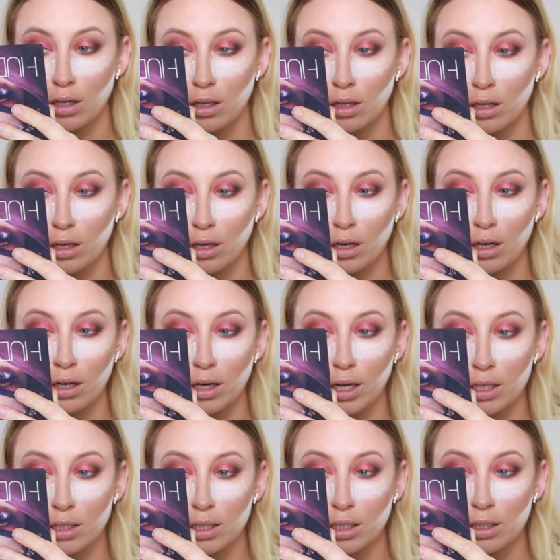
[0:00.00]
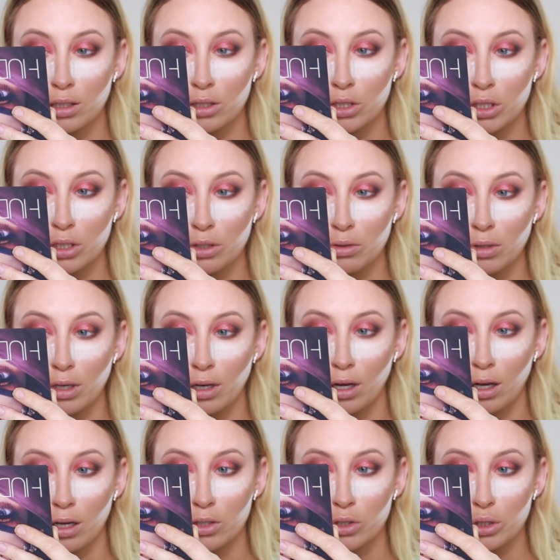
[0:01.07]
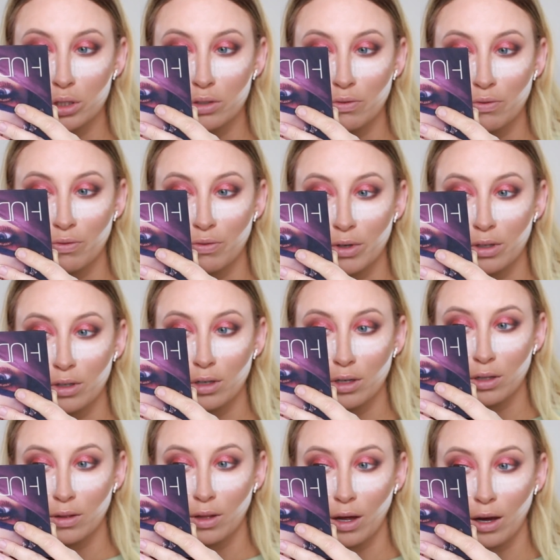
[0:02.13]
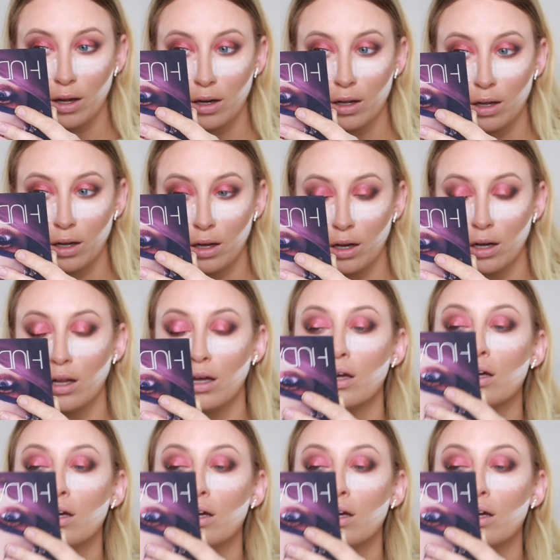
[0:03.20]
And then connecting the two and just filling that in.